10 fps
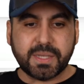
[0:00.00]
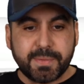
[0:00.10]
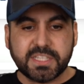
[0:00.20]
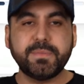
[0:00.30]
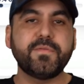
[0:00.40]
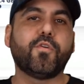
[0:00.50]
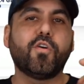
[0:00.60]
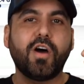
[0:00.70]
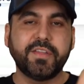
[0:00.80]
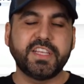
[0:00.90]
I mentioned
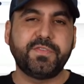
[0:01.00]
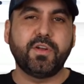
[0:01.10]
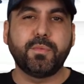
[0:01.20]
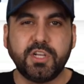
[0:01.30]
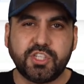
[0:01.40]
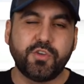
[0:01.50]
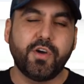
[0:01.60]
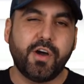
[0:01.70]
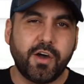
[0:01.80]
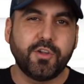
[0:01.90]
before, on this video, I'm going to show
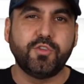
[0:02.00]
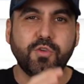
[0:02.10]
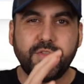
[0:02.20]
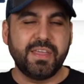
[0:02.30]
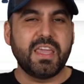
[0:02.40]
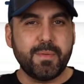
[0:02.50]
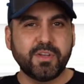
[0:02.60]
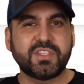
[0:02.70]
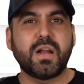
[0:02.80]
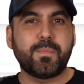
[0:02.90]
you how to do the
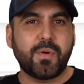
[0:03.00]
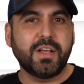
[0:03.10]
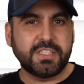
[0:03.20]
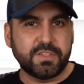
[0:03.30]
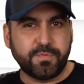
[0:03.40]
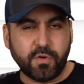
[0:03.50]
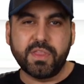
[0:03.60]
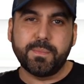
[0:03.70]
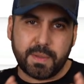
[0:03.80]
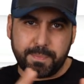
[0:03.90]
email setup process for
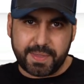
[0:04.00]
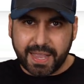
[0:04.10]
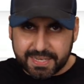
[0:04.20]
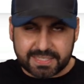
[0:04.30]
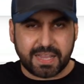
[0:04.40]
the VPS.